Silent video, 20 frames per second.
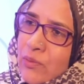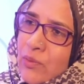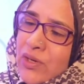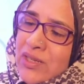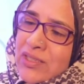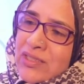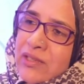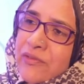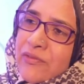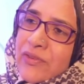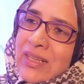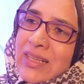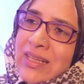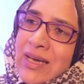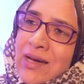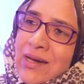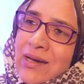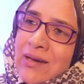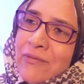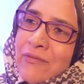what is the
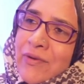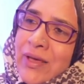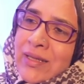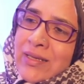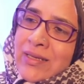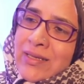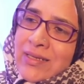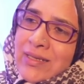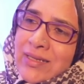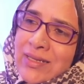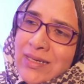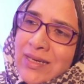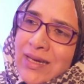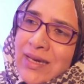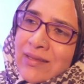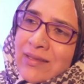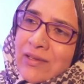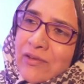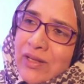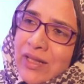validity and the